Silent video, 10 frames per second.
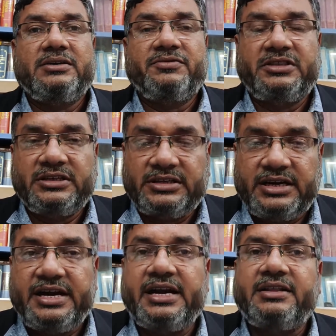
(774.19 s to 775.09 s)
within the
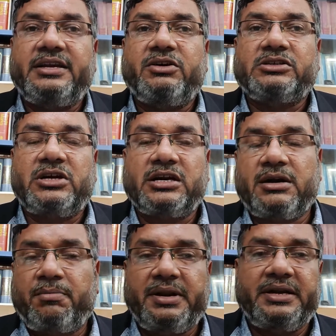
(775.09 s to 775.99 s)
date it was not
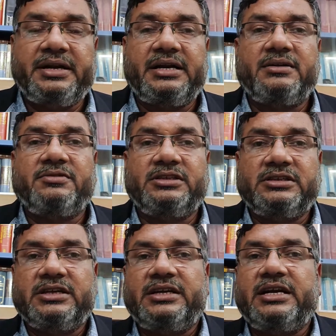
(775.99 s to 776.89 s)
completed,
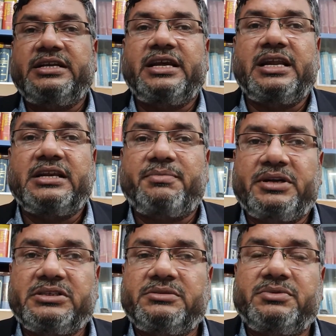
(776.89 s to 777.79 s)
within the date the earlier
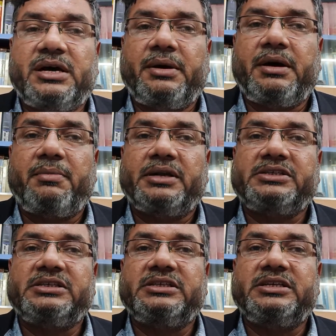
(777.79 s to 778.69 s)

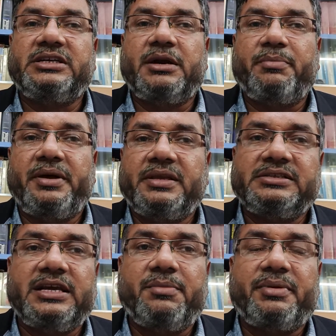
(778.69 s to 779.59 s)
purchaser did not pay the
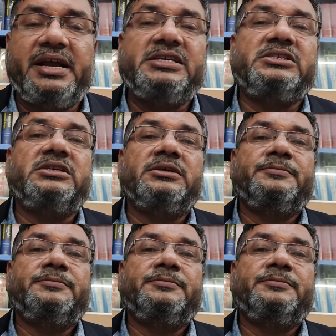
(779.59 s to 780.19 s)
sale price,